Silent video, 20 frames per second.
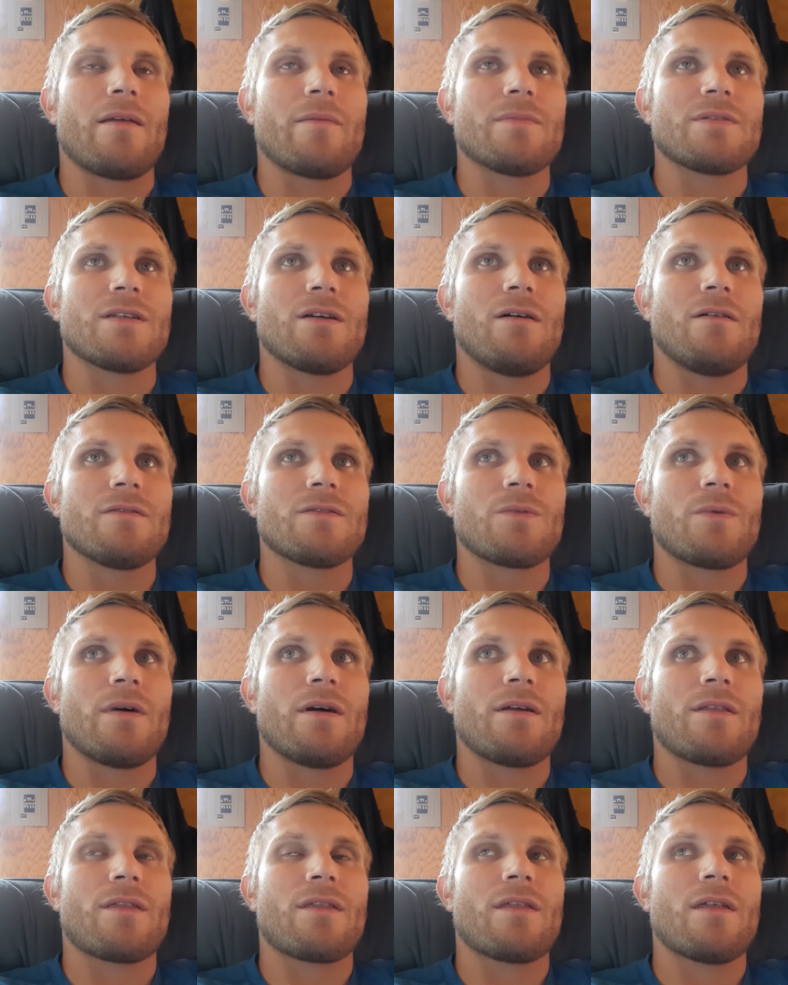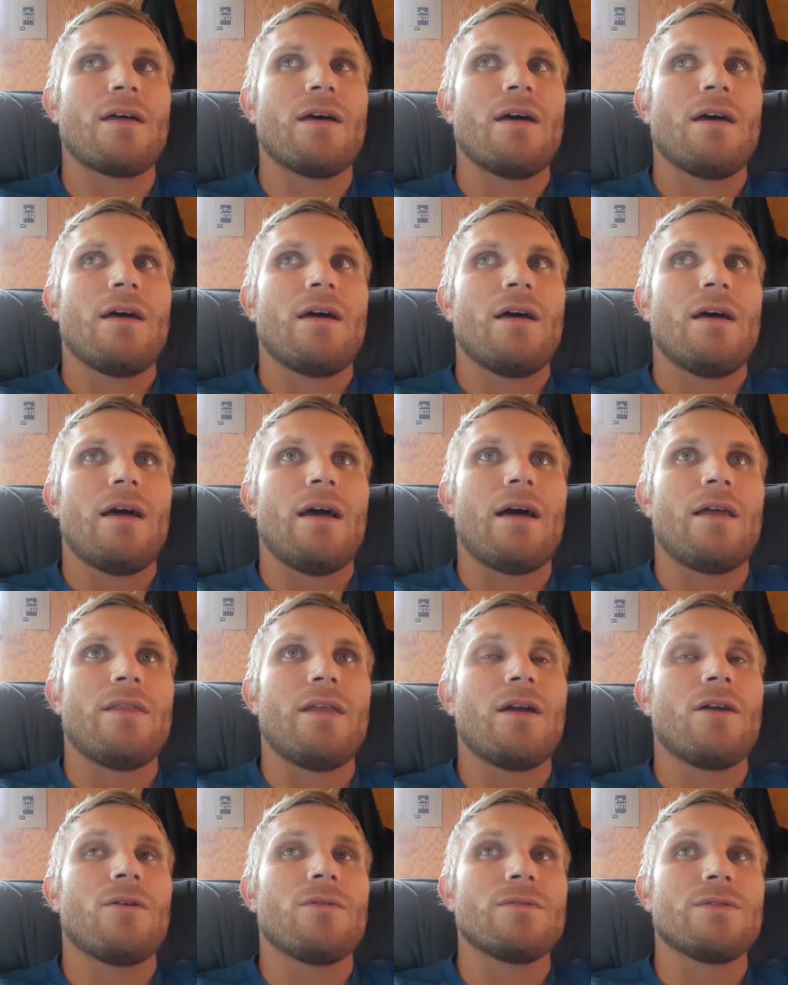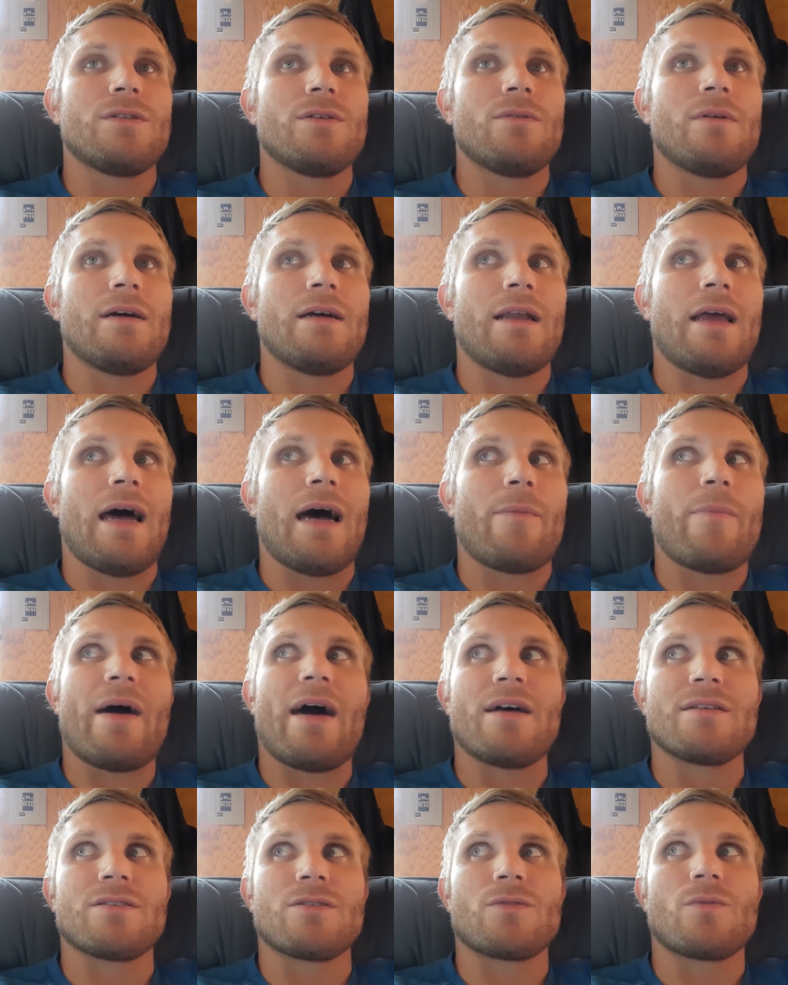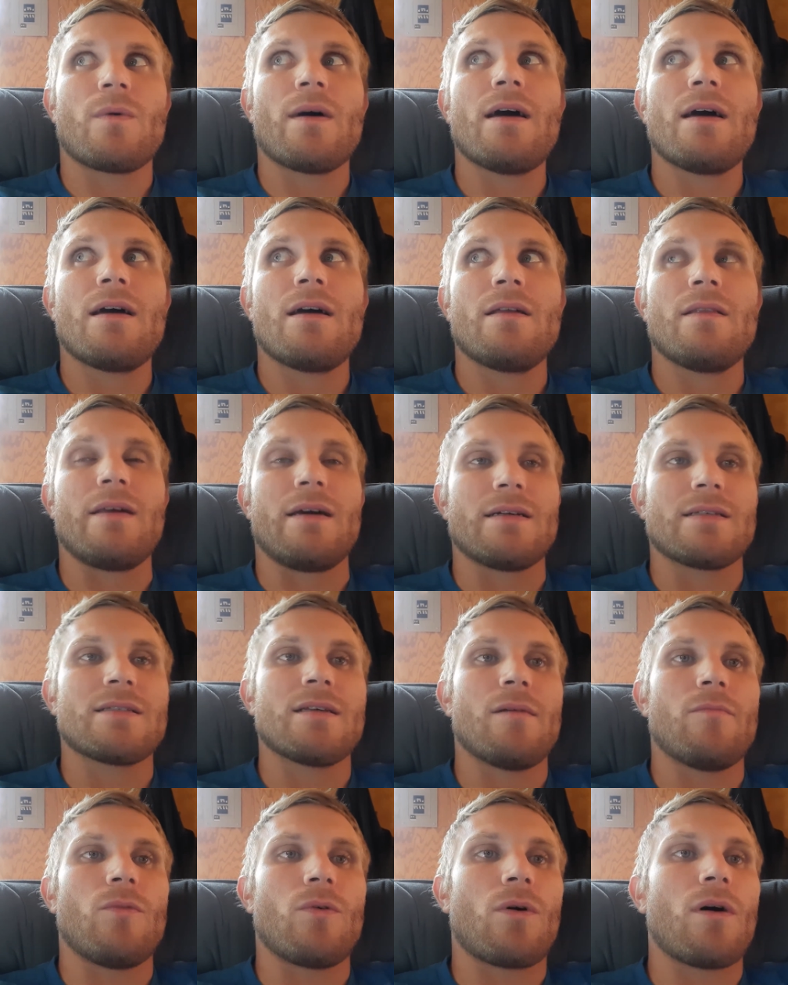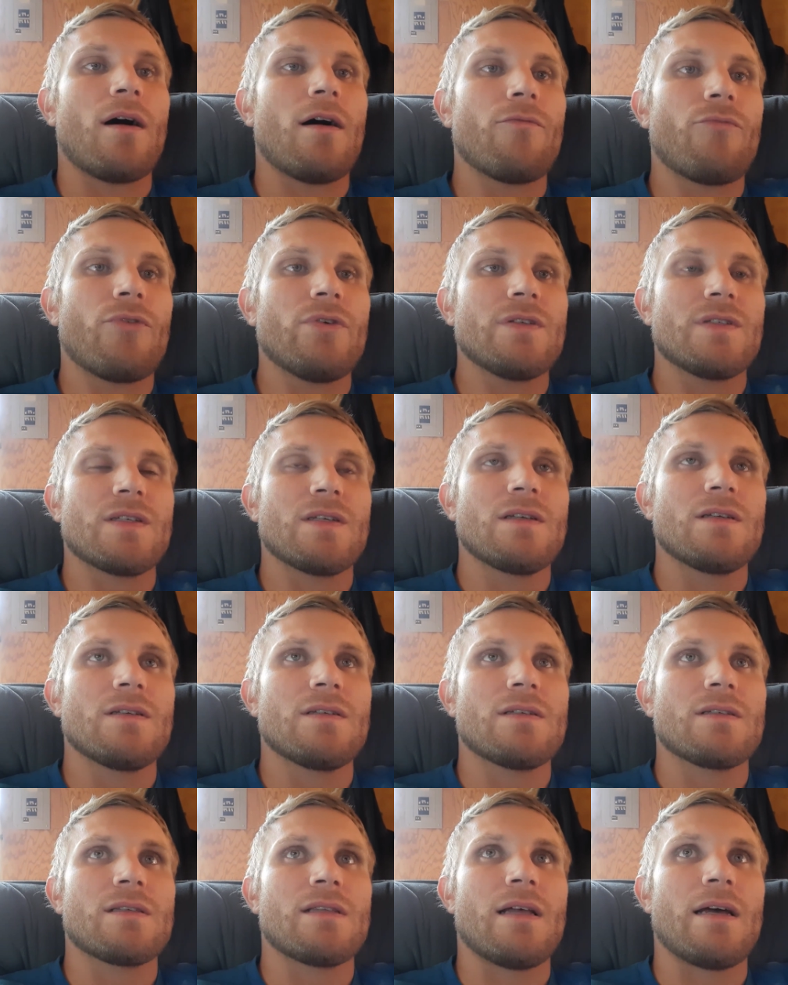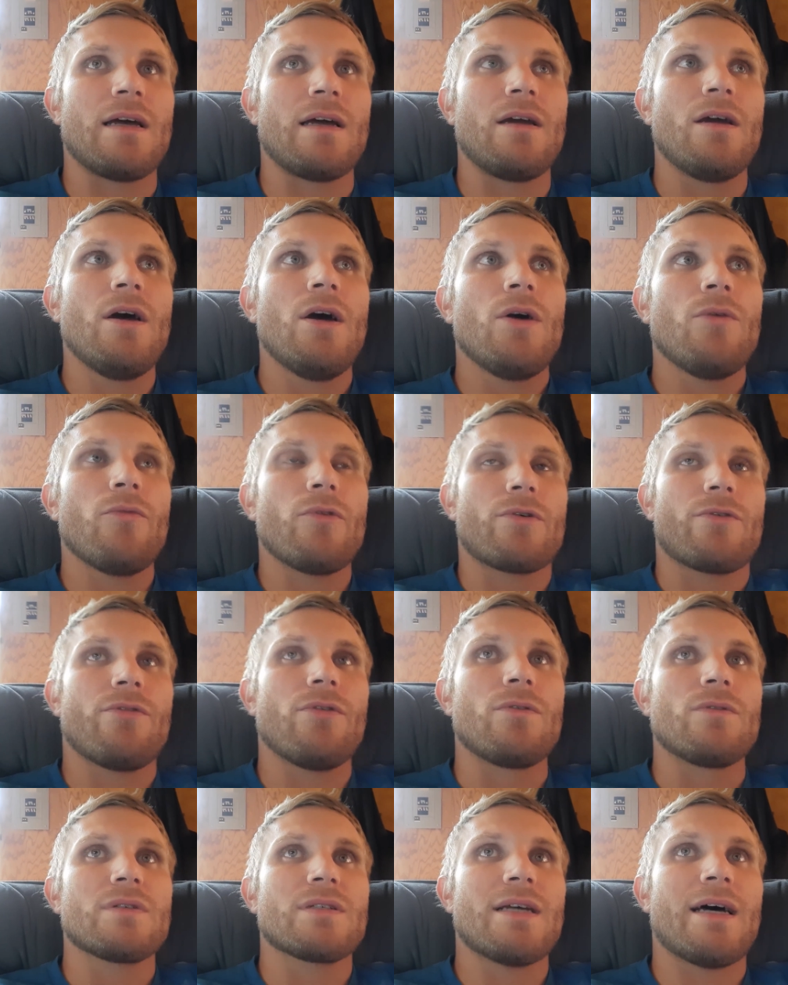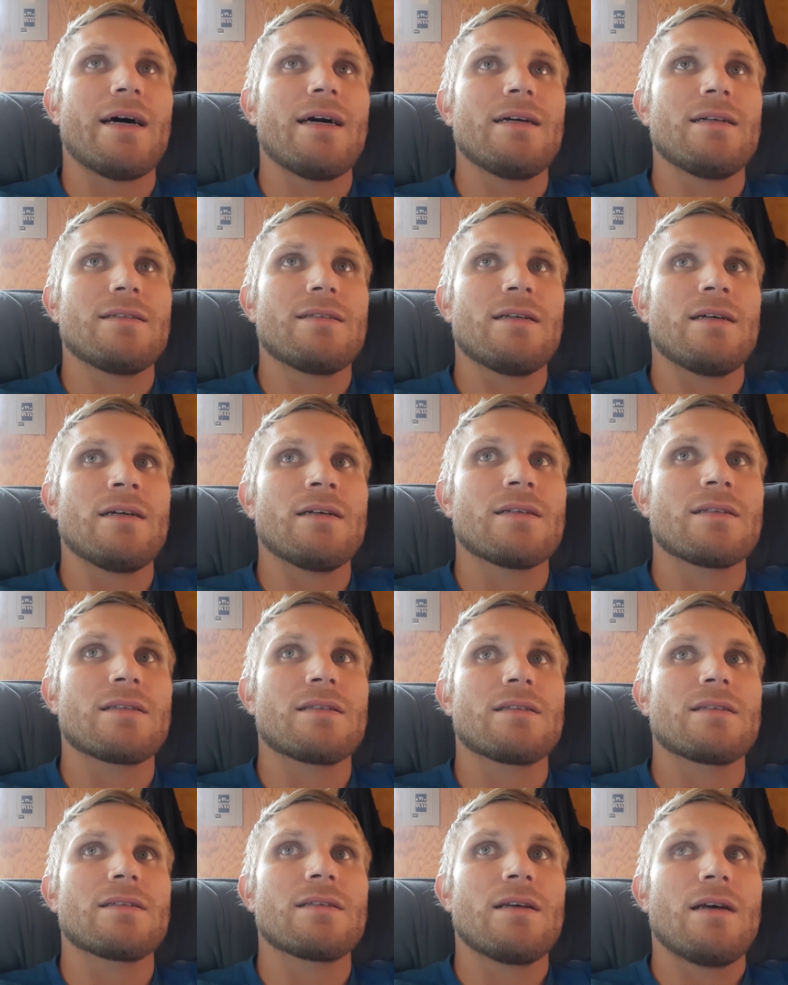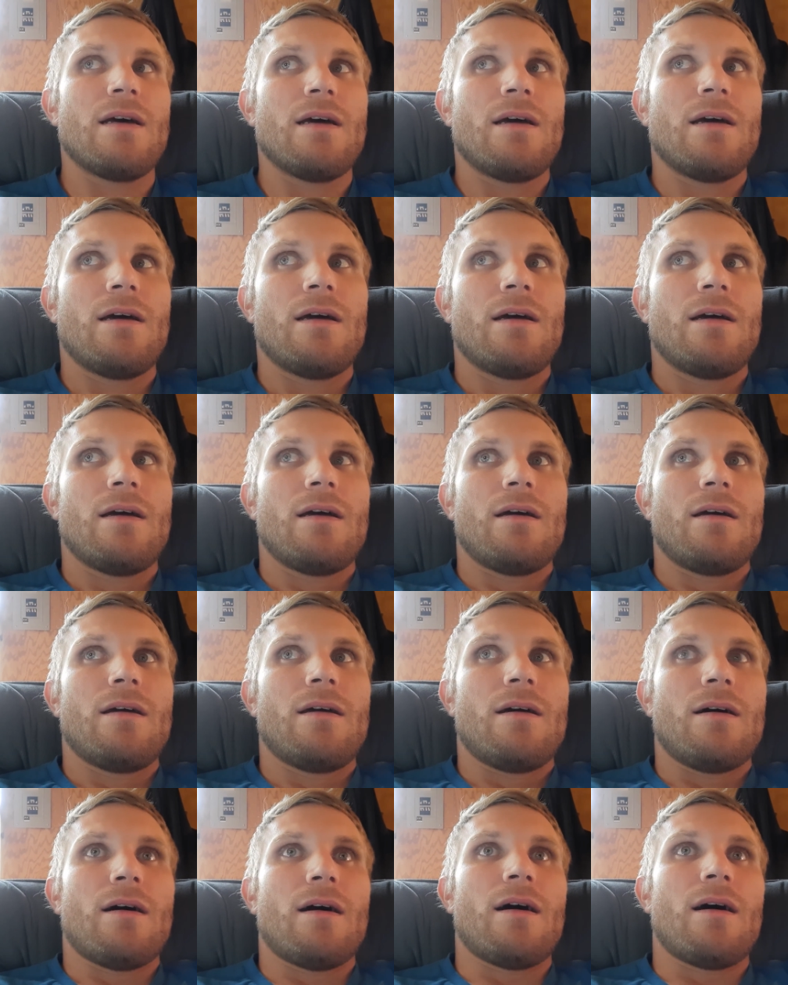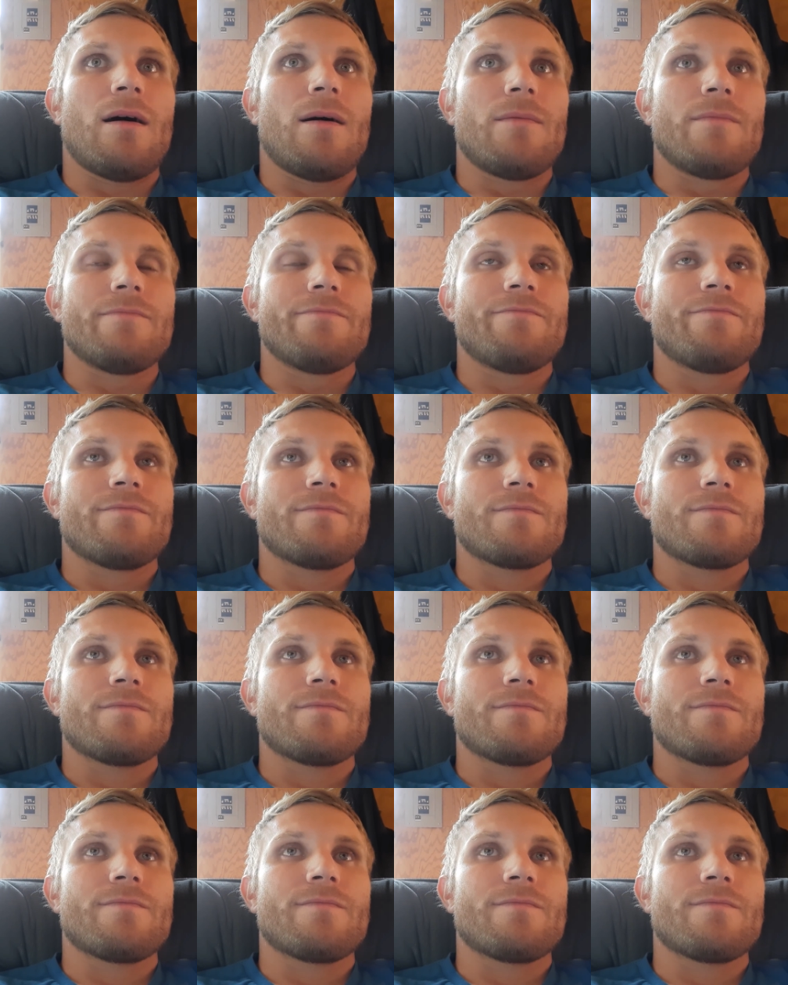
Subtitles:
themselves with. And they don't do it in a haphazard way. They assemble conferences. They recruit scientists. I